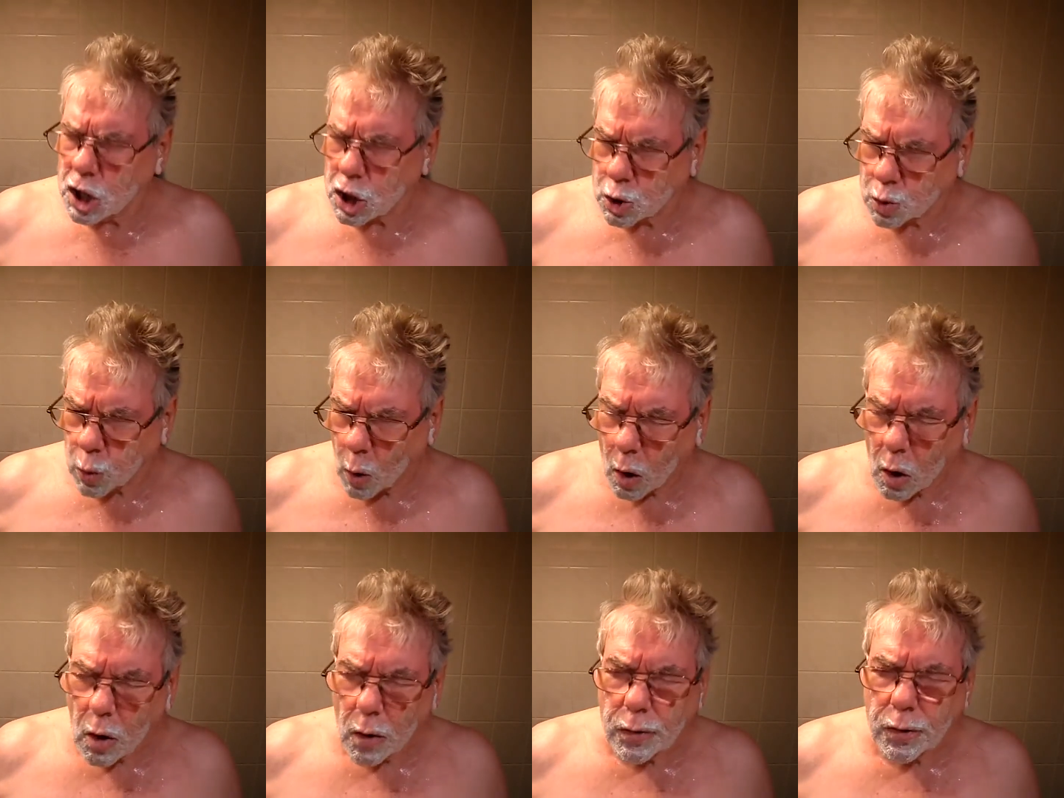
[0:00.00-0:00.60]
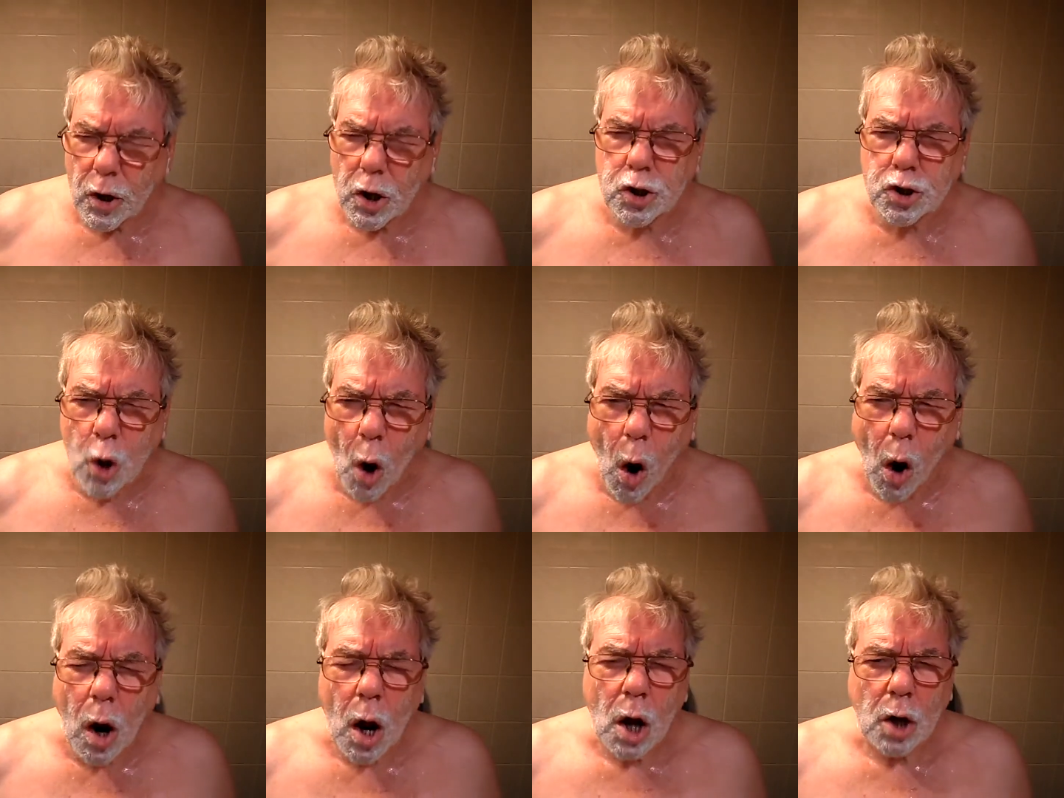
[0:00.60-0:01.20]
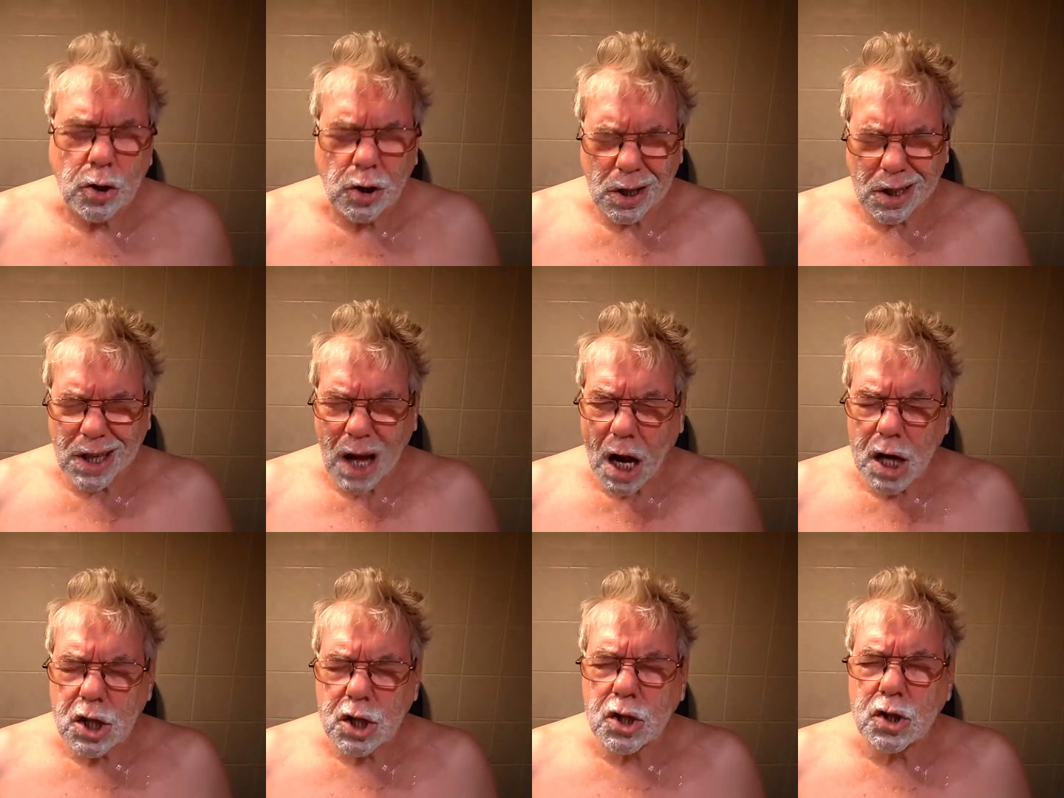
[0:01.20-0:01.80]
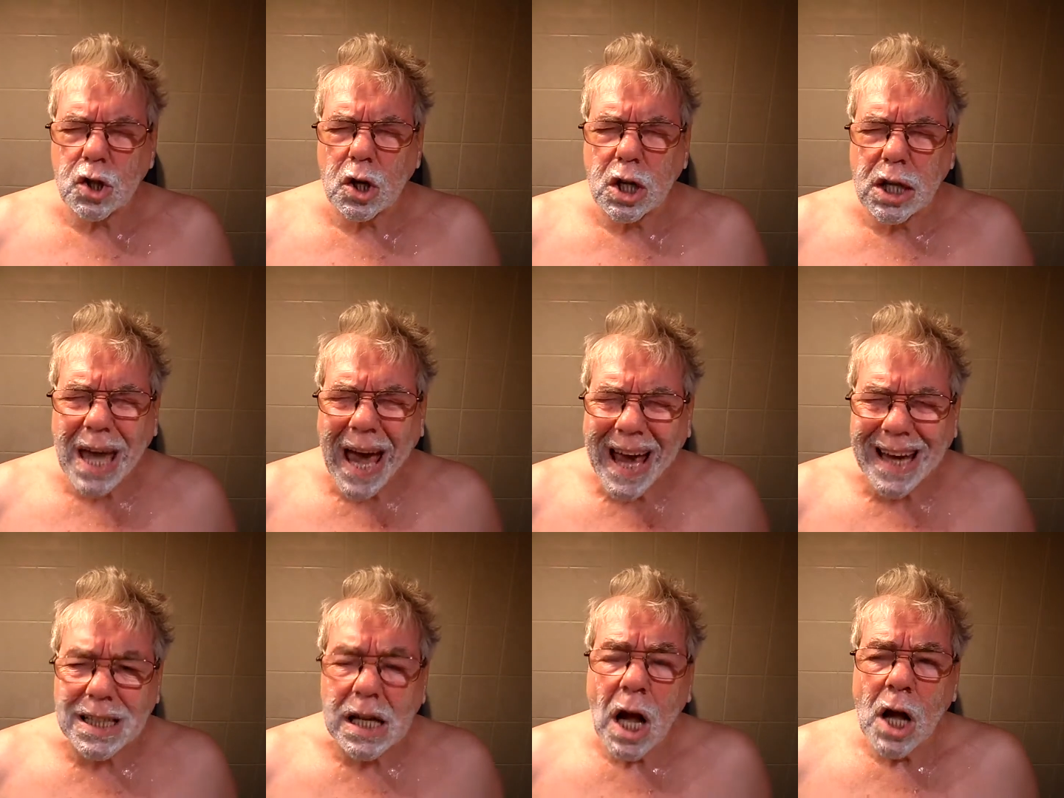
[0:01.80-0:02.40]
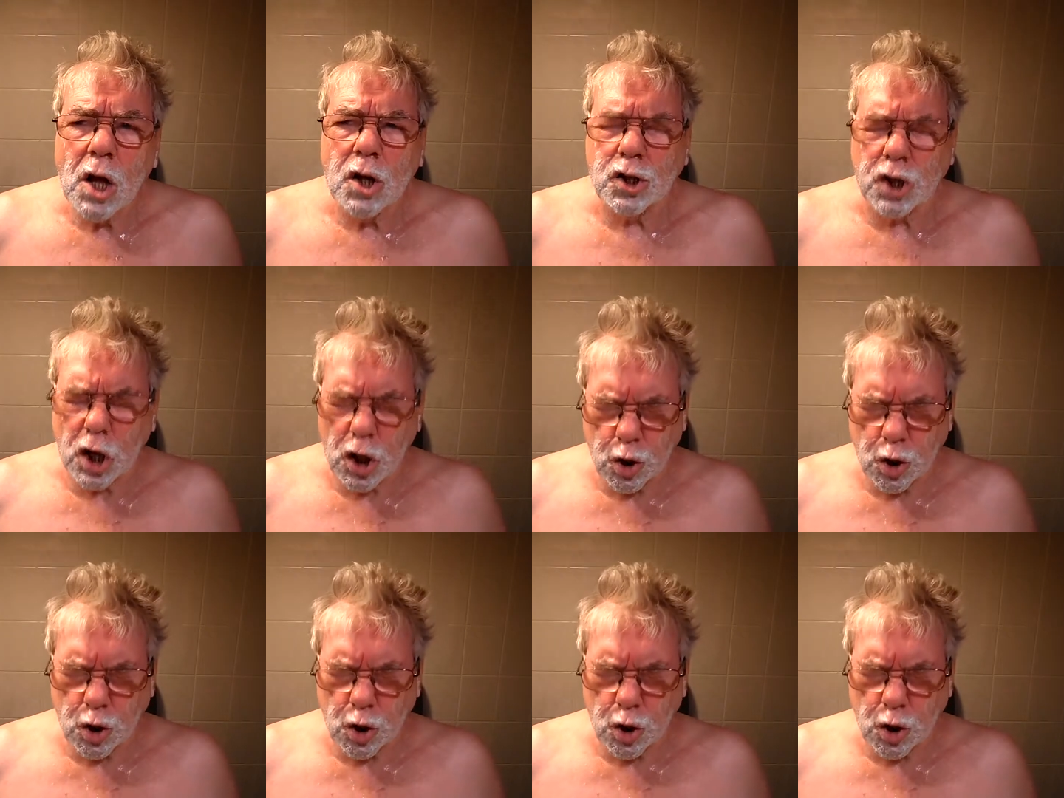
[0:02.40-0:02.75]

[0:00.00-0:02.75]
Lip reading: She swallowed the dog to catch the cat.